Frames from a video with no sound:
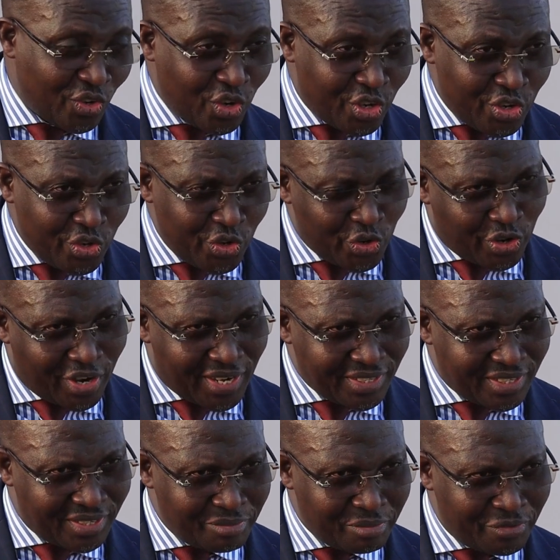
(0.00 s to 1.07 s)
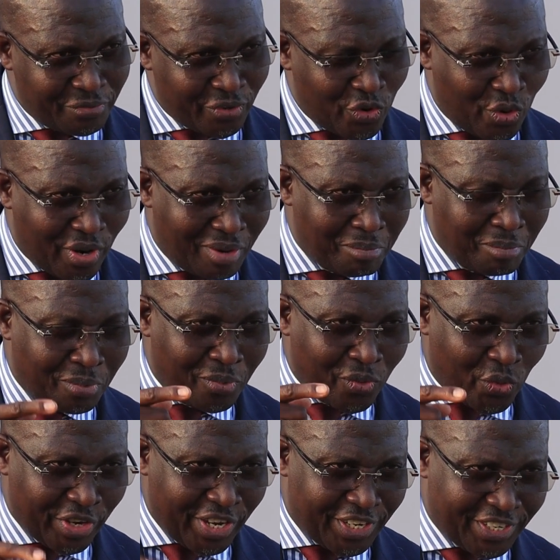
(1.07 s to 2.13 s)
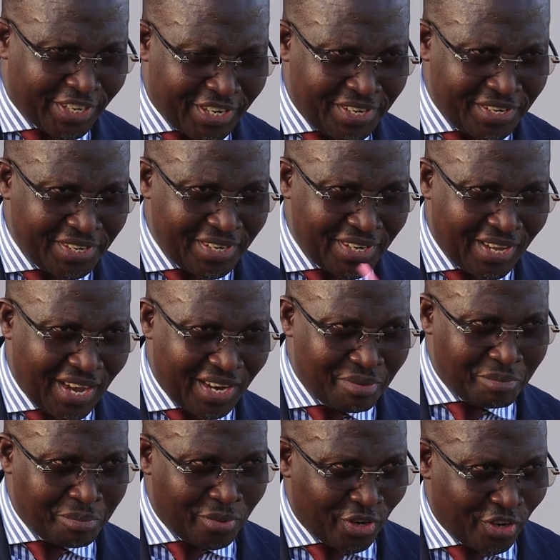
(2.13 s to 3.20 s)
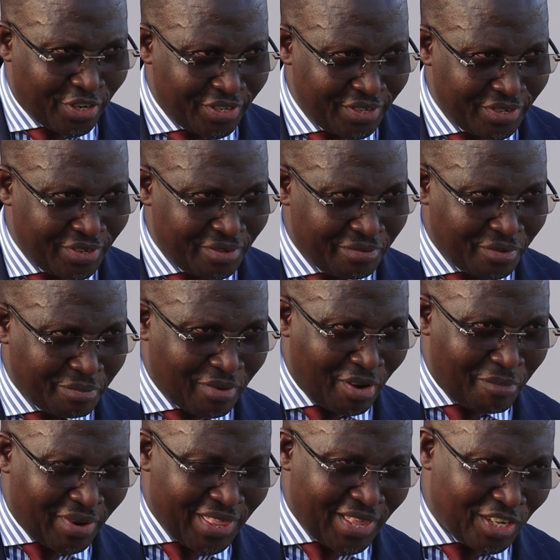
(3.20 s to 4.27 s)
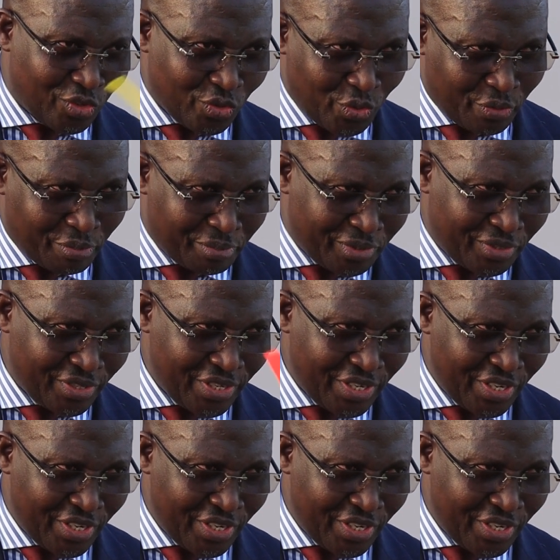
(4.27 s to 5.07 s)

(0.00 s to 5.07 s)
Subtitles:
God knew us before we were created and born from our mother's wombs.